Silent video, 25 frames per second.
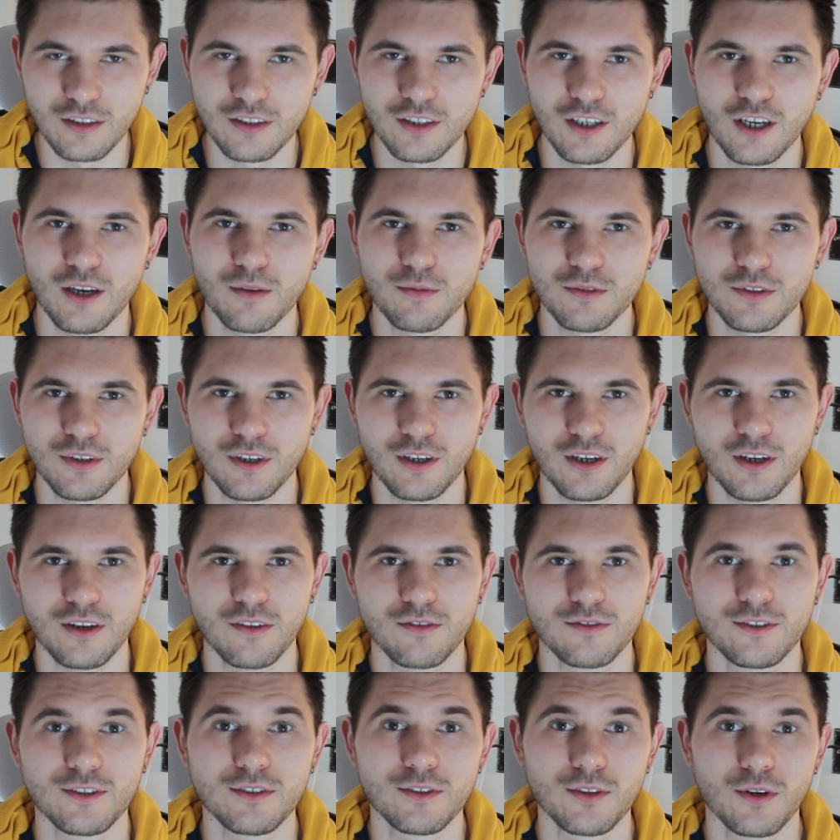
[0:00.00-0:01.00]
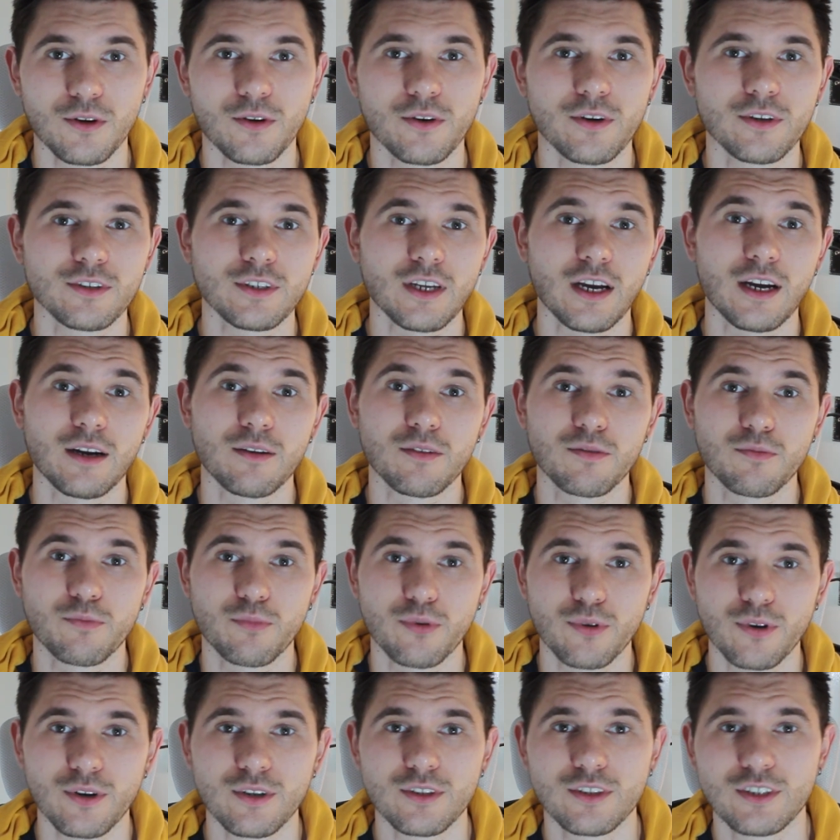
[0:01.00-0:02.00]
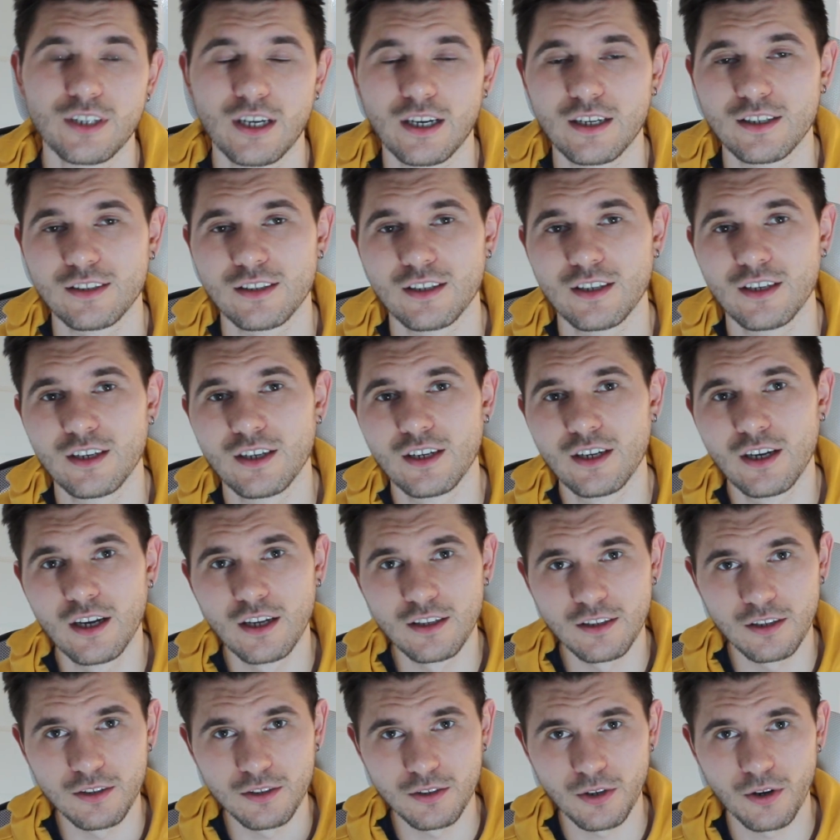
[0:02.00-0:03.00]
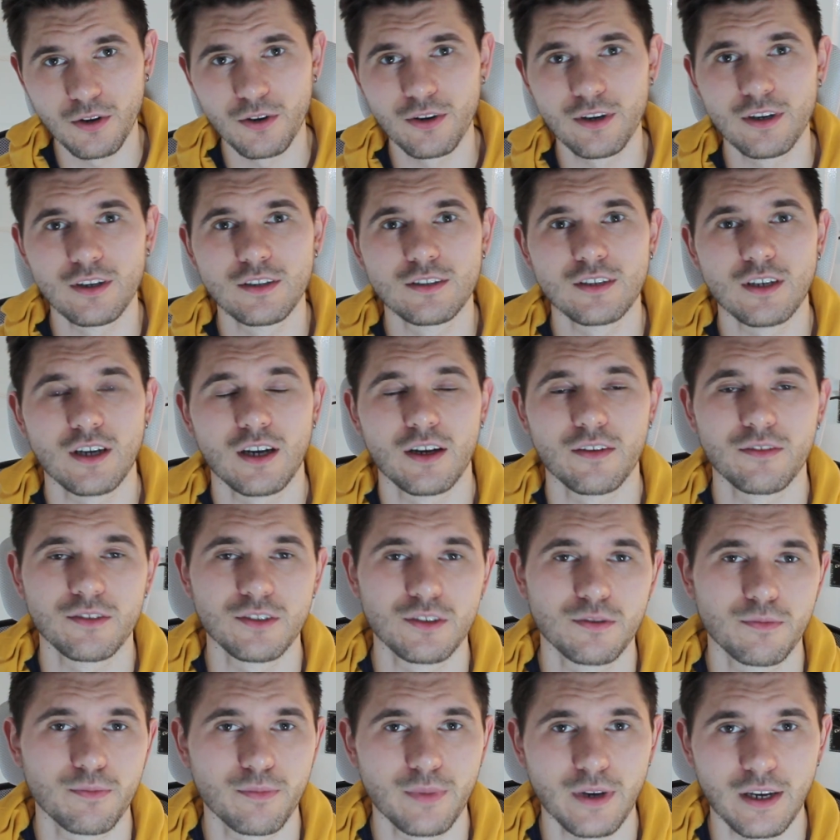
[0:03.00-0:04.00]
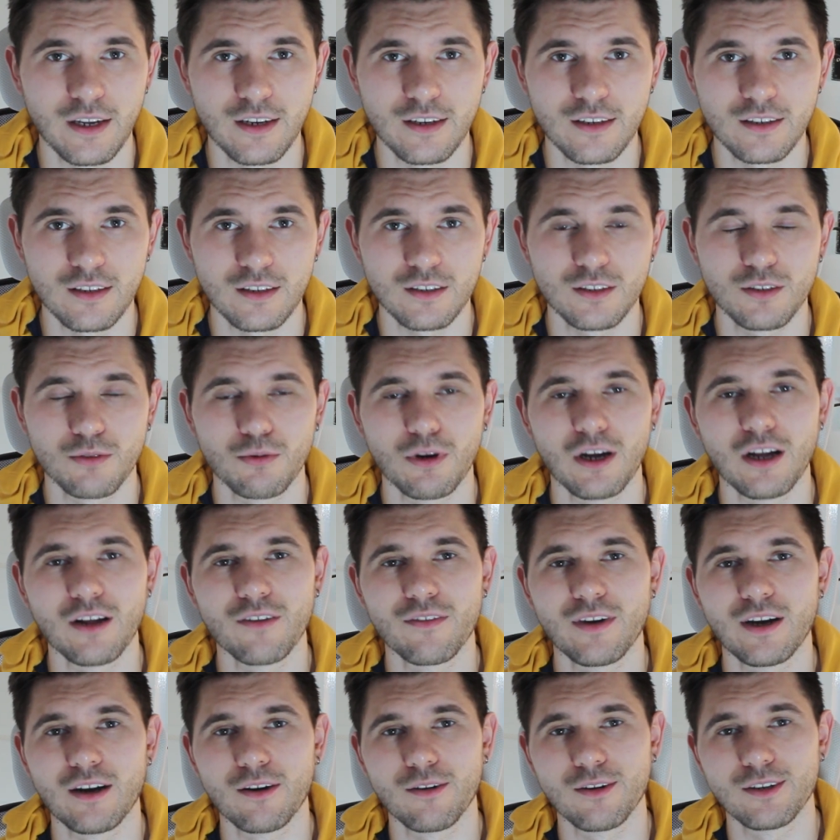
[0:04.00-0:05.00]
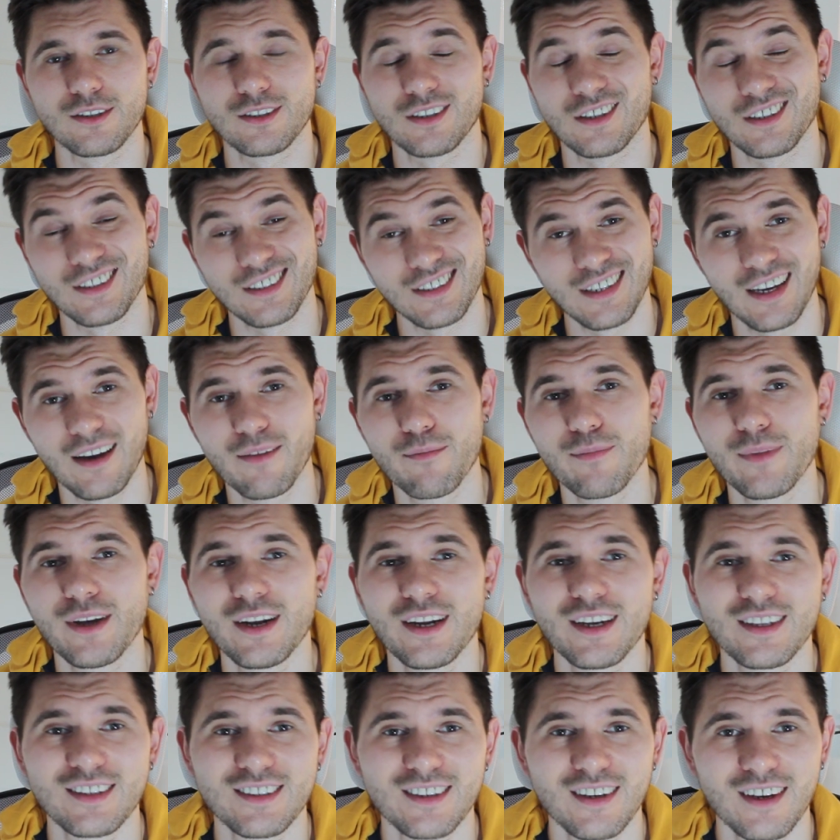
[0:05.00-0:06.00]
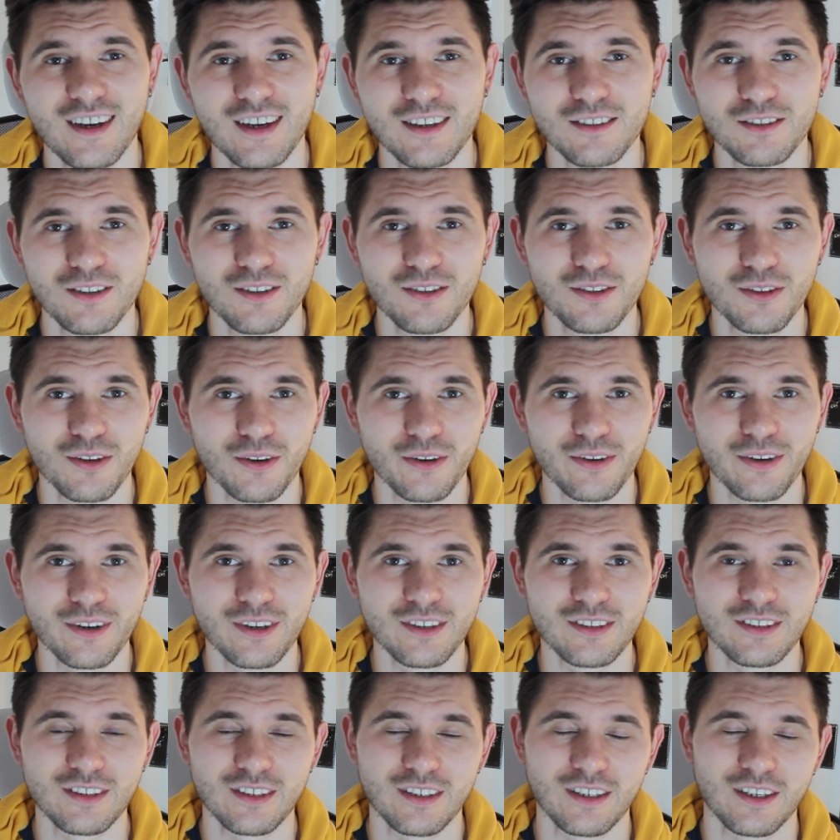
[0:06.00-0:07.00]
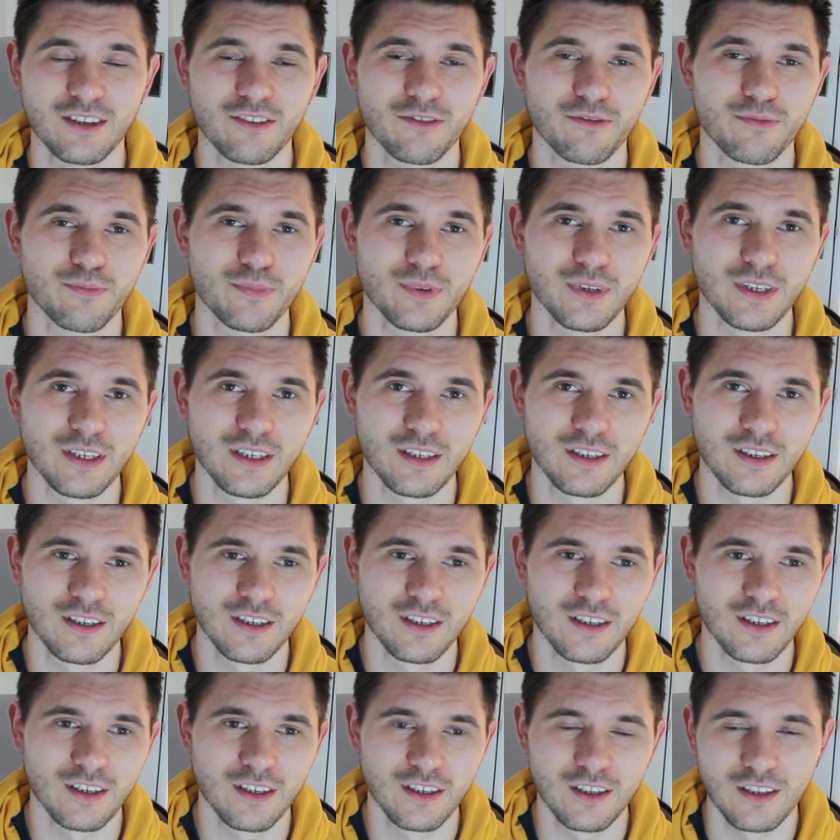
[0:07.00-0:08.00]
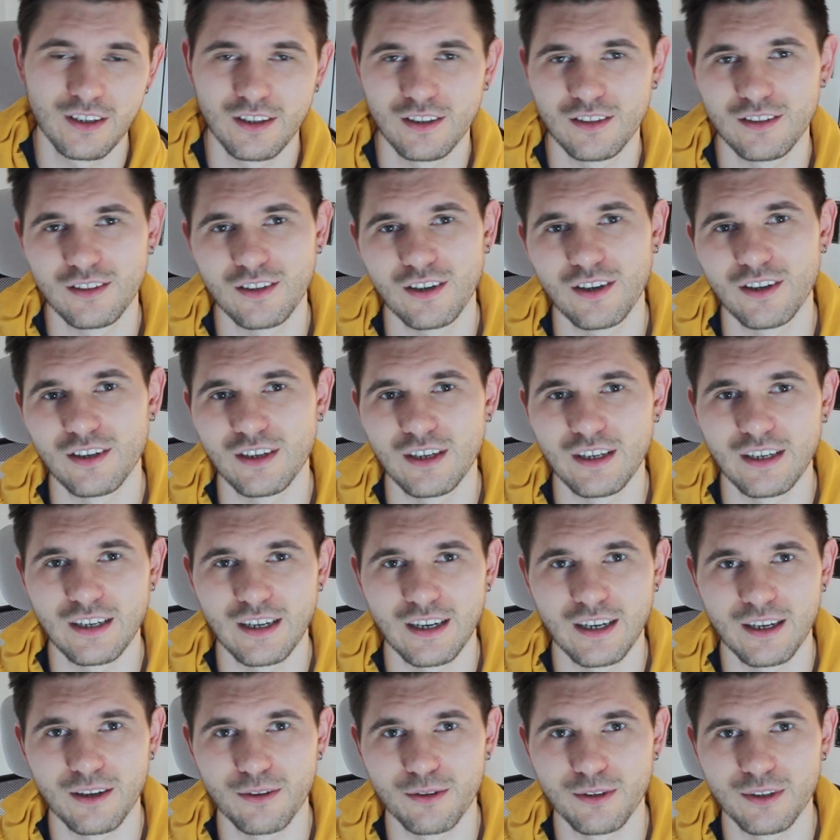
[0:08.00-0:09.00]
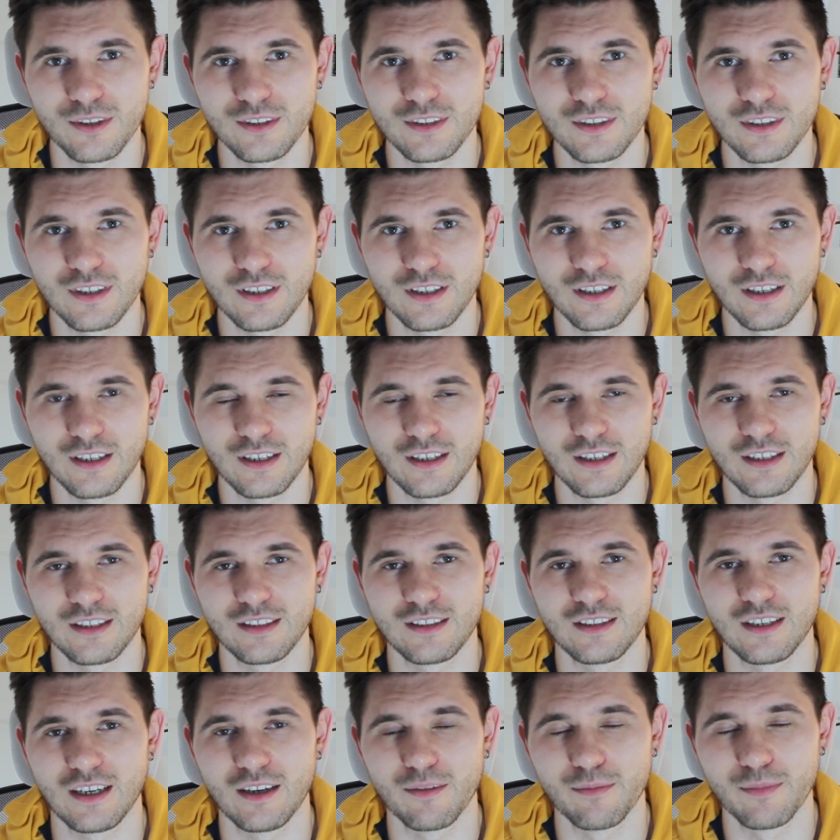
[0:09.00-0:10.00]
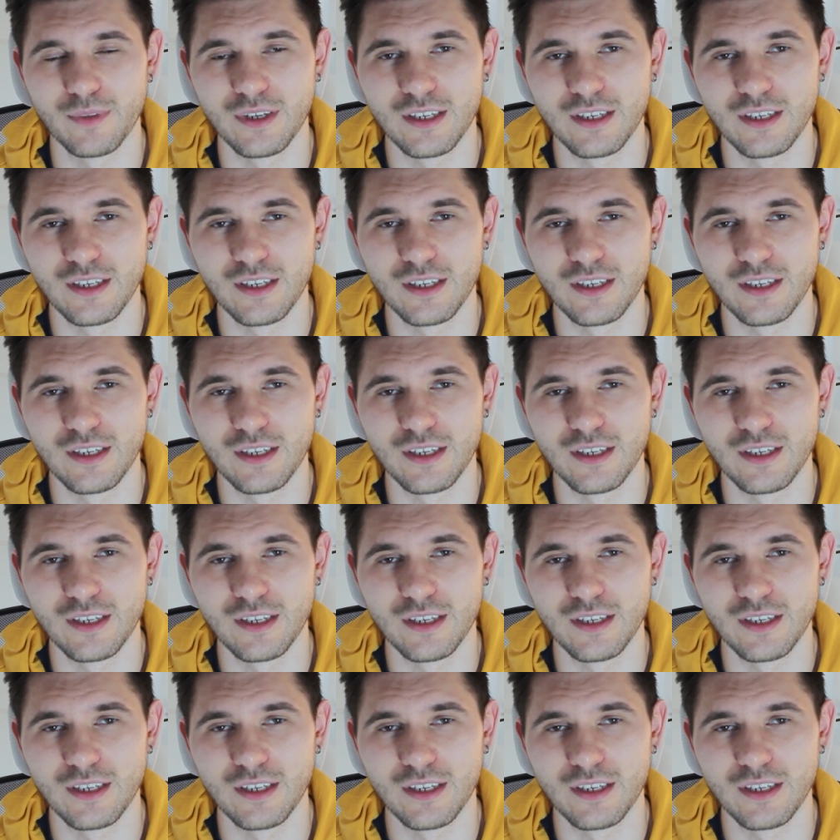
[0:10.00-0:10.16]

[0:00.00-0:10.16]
in terms of tutorials and projects, tutorials I've spent 12 hours and 10 minutes and tutorials have been 13 hours and 10